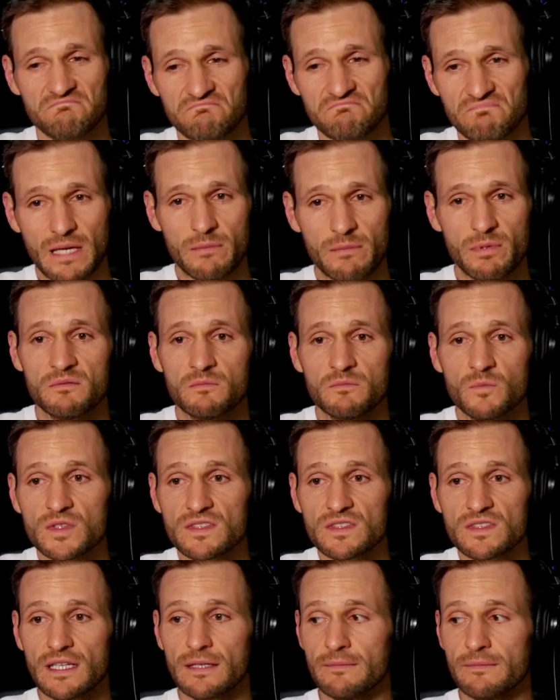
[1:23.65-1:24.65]
Maybe. We'll
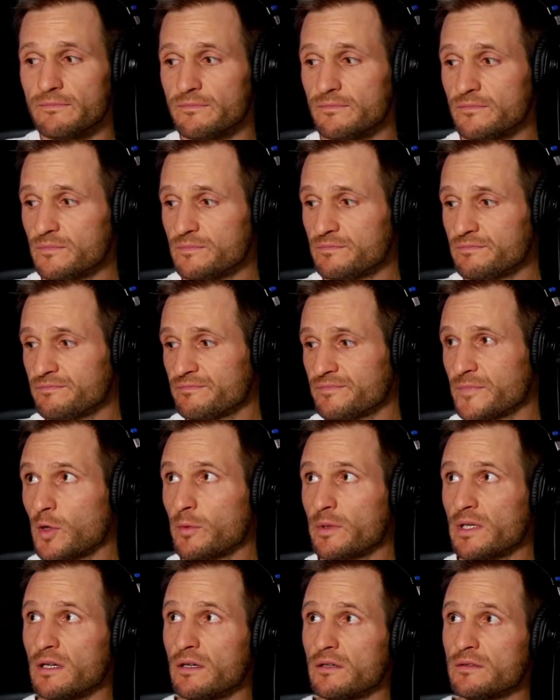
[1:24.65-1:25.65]
see.
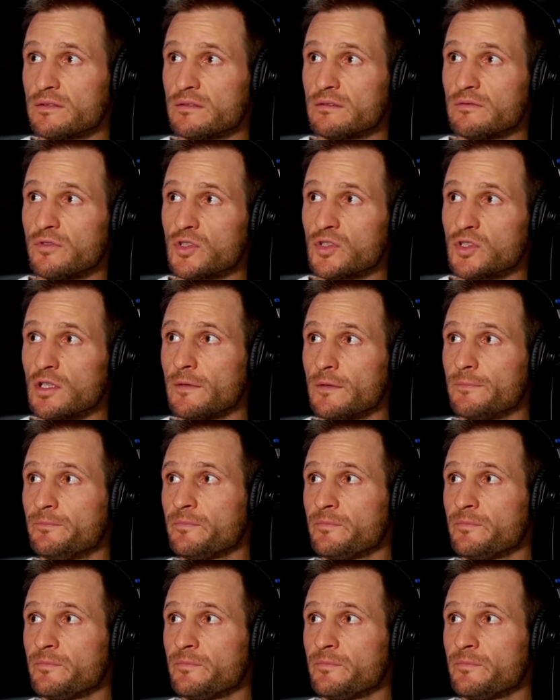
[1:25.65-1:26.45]
Nobody knows for sure.